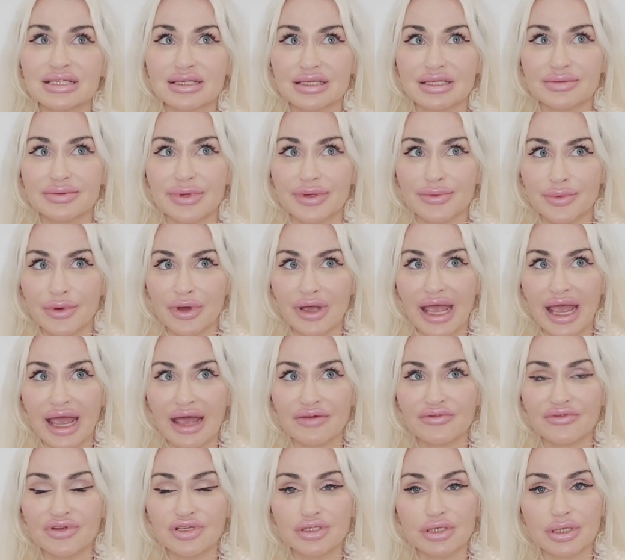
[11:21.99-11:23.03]
these people
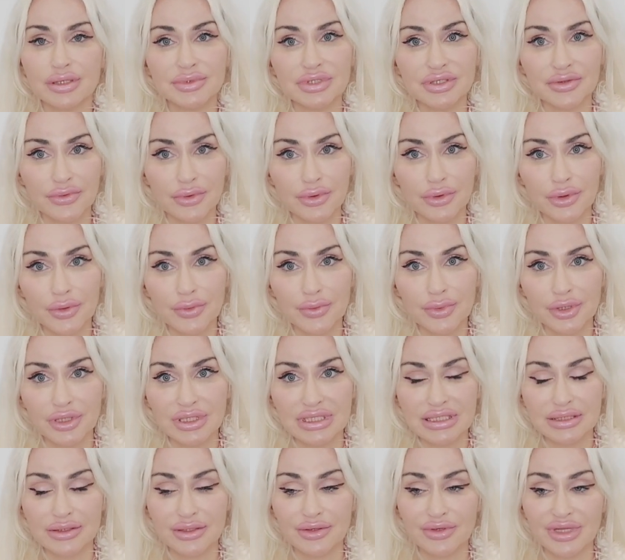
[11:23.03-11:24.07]
have in terms of their own
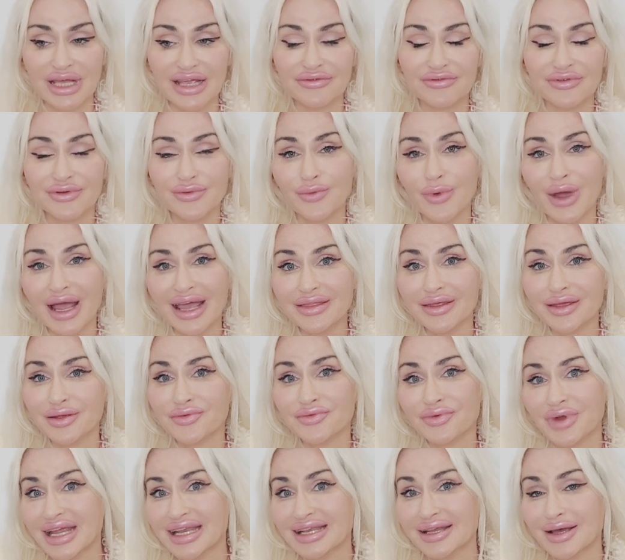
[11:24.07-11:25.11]
personal life and why they
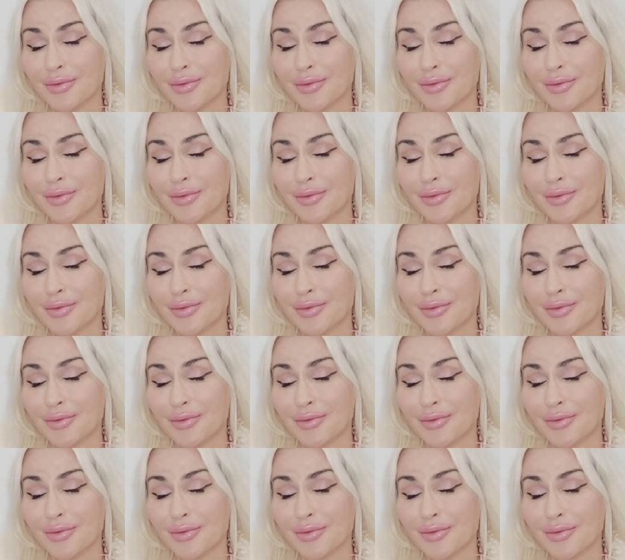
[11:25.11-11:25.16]
write